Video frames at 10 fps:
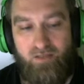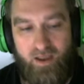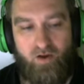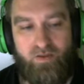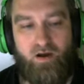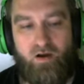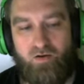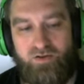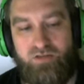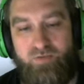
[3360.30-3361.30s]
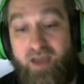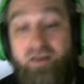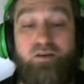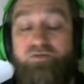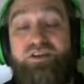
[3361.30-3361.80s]
like or the or, or excuse me, I
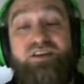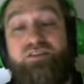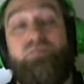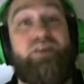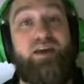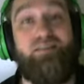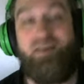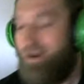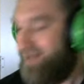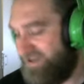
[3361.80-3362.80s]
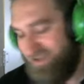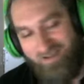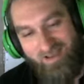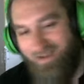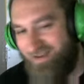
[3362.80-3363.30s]
could go six into him again. actually,
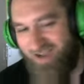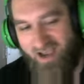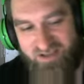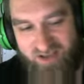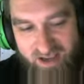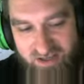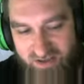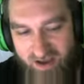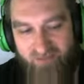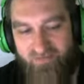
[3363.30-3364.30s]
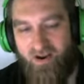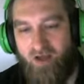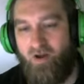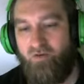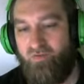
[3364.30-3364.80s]
see, I just I just uh, figured out
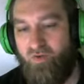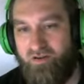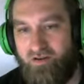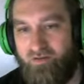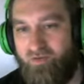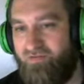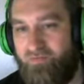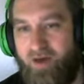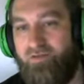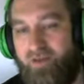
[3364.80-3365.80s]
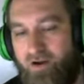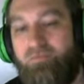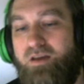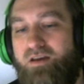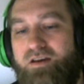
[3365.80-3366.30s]
what I wanted to do even better there.
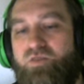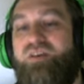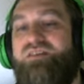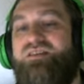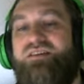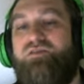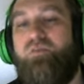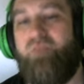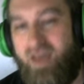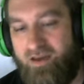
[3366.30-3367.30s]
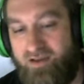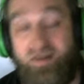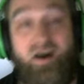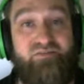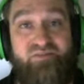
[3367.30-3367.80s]
Swing six into him again because
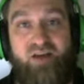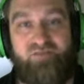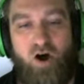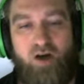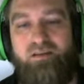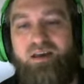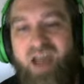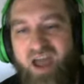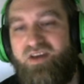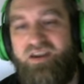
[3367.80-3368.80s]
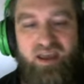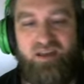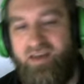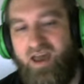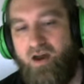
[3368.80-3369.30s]
I'll have five DON, and then
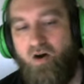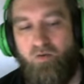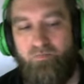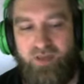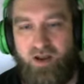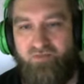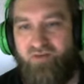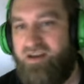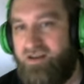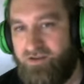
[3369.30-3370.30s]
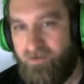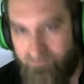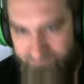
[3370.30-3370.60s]
Hina KO him, you know, if I need to.